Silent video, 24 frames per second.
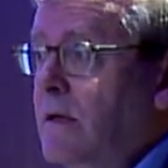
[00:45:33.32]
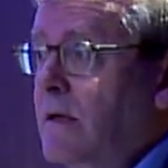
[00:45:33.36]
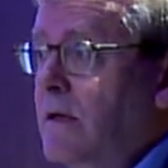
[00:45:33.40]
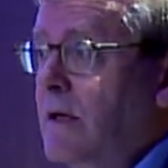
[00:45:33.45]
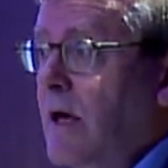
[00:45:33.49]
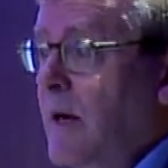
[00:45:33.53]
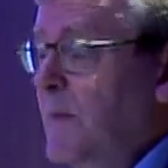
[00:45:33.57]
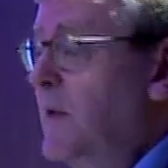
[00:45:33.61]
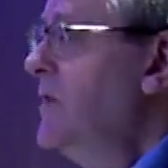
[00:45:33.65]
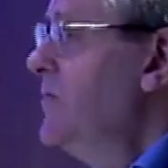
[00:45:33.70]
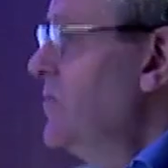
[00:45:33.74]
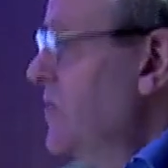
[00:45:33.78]

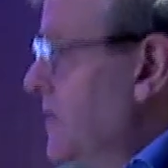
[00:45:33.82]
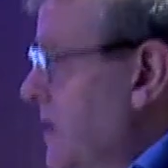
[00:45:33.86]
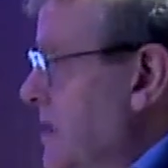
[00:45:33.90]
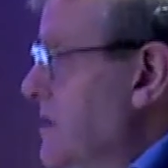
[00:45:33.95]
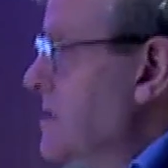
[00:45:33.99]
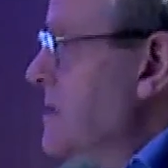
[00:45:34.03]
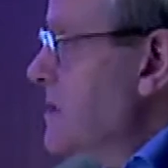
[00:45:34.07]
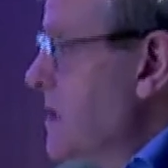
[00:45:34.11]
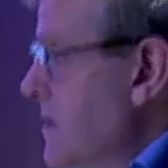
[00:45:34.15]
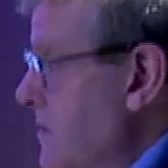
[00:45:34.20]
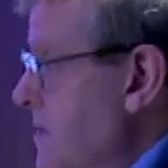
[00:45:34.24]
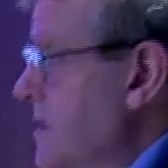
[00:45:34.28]
I mean, if you get
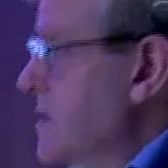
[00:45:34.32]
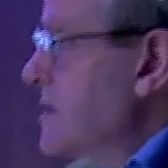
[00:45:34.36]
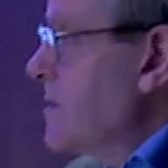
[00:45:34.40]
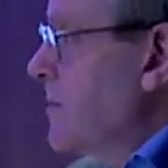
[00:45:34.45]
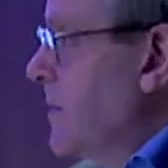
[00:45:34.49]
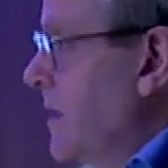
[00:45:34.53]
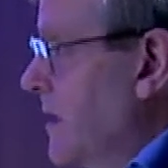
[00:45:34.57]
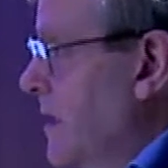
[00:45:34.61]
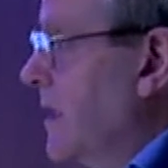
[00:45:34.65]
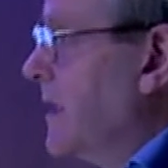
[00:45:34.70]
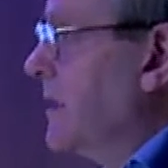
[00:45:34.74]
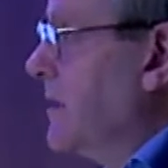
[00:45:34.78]
serious
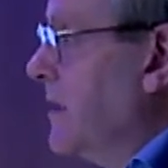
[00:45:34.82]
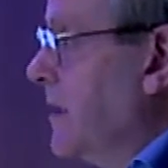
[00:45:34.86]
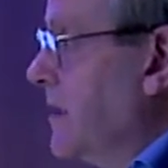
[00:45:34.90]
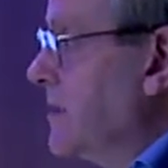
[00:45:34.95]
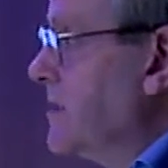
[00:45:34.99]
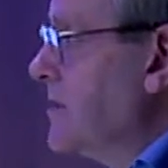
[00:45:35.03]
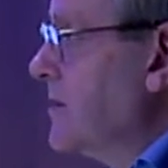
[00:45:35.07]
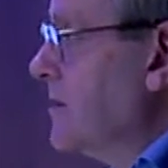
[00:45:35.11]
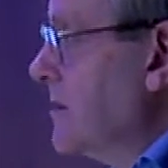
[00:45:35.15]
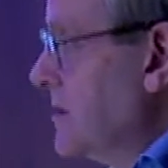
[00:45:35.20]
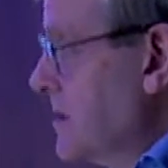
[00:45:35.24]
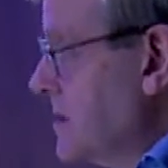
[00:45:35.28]
about
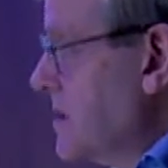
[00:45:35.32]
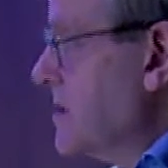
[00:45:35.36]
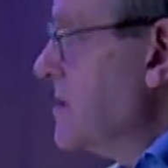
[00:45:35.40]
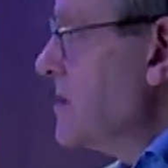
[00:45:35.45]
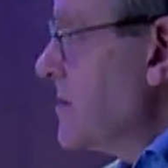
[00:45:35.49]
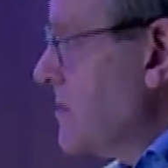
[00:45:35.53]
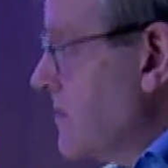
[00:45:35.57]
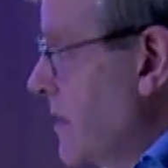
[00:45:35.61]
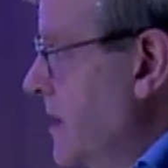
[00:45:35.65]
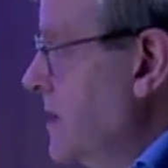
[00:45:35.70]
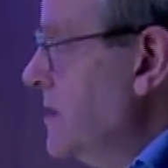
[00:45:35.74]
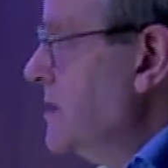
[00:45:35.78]
architecture, it's a
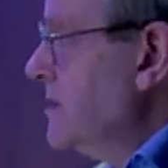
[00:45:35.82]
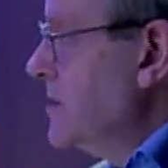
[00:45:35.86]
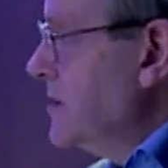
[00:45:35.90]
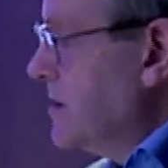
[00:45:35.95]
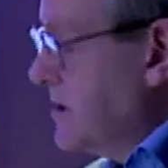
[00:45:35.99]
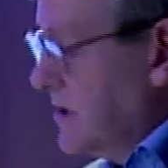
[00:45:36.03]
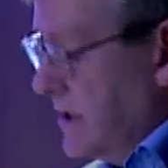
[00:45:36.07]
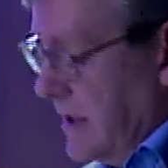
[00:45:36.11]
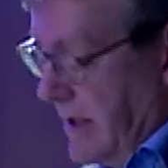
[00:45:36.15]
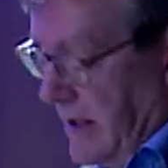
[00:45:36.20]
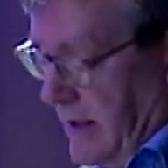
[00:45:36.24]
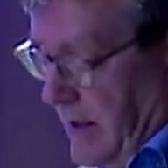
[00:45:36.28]

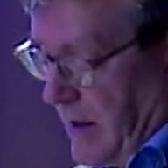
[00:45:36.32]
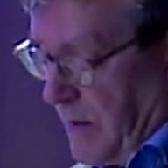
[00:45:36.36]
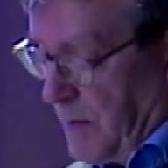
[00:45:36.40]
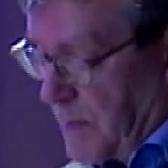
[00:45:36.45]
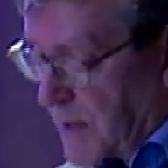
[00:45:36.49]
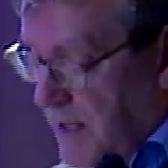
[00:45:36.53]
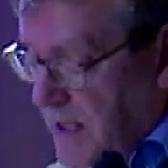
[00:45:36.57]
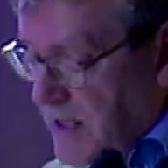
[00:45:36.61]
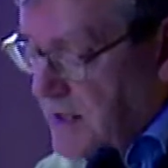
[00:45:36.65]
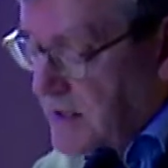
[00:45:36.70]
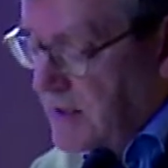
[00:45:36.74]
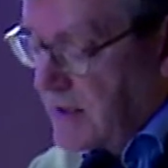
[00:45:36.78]
strange
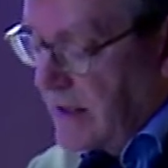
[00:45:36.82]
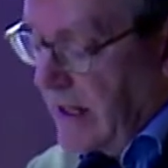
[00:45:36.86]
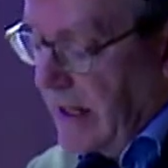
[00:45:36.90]
beast.